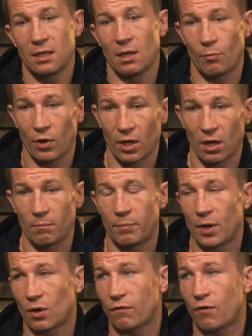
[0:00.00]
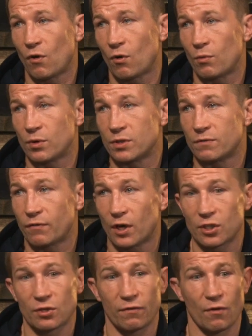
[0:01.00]
they bring on bigger forwards,
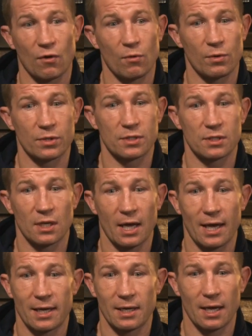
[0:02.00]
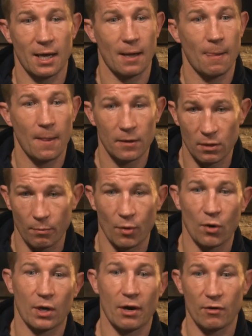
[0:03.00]
fresher forwards, and uh, the
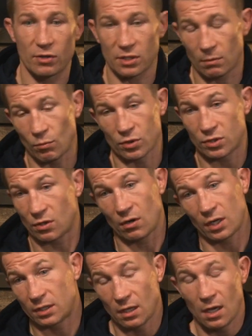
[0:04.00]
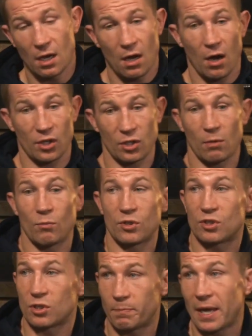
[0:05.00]
ball carriers like Munster. I, I thought
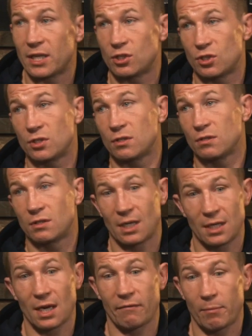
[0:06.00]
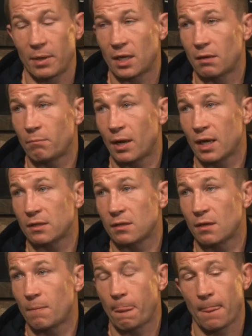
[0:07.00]
Munster's bench didn't have a big impact.
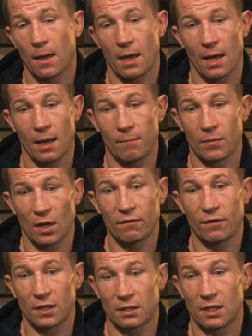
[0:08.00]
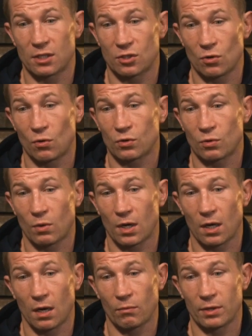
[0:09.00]
Mm. Um, I felt that they soaked quite
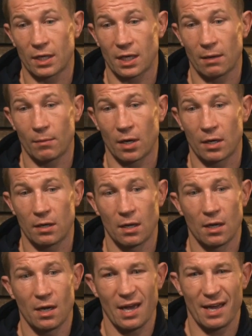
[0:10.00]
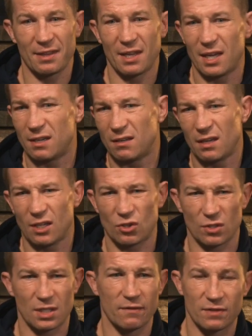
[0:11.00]
a lot when they came on. And then it
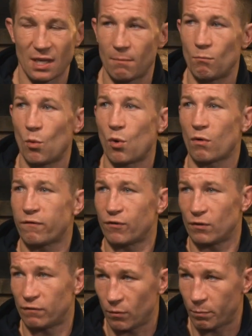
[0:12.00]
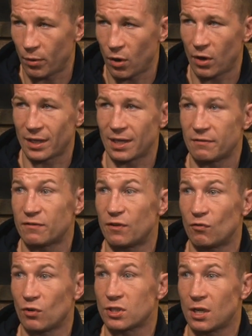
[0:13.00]
just gives them more front football and gives
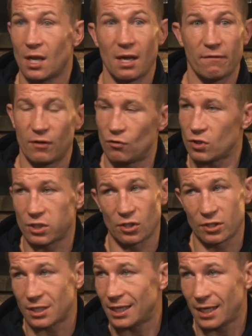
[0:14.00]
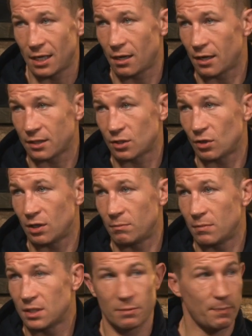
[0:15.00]
Finn Russell. Finn Russell doesn't need a lot of
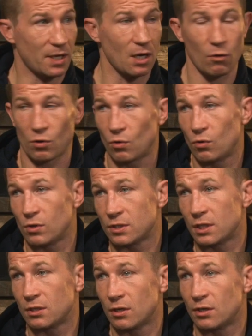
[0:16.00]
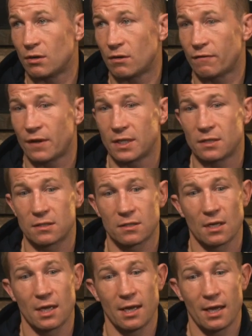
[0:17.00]
time to pick out holes in your in your defence,
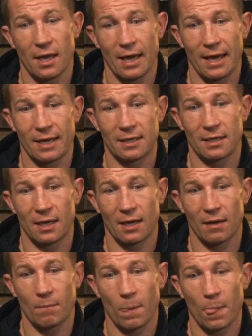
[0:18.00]
and uh,